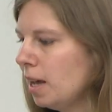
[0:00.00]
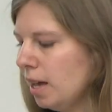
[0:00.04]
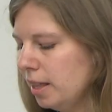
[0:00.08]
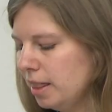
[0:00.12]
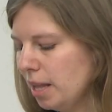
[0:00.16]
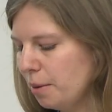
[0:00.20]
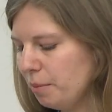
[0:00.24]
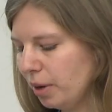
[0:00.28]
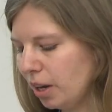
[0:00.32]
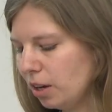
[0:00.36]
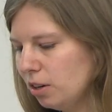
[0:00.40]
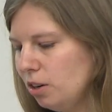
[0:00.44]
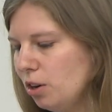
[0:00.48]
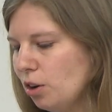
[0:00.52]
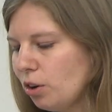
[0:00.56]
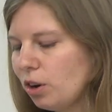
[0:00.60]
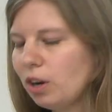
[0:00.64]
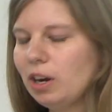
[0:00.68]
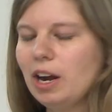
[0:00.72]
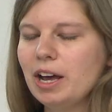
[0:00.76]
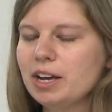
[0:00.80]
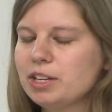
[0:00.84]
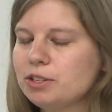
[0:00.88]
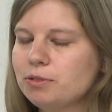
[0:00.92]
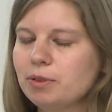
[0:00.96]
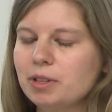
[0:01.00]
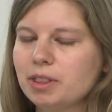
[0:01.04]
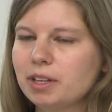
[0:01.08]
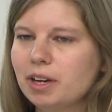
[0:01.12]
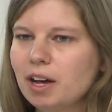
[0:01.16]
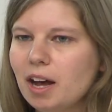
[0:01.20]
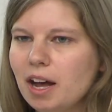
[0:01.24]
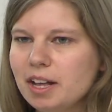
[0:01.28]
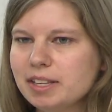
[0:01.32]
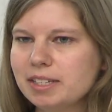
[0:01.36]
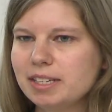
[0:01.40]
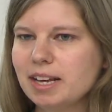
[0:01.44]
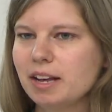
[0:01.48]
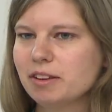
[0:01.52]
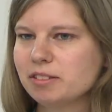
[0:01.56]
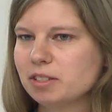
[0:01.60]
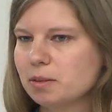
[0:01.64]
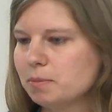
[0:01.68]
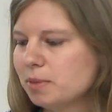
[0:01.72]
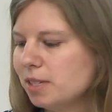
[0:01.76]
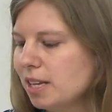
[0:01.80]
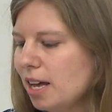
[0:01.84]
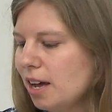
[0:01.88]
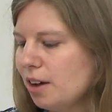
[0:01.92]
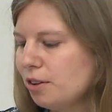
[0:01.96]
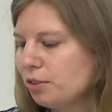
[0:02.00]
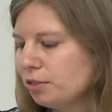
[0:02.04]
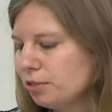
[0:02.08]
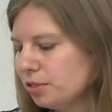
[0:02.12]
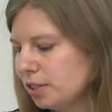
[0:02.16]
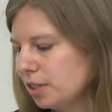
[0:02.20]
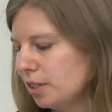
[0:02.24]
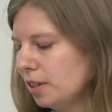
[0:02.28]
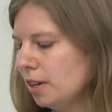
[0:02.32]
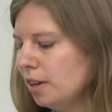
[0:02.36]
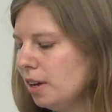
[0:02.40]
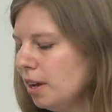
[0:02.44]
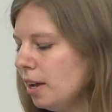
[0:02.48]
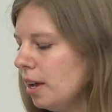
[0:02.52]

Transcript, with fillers: And then we can look closer with the guard cells themselves,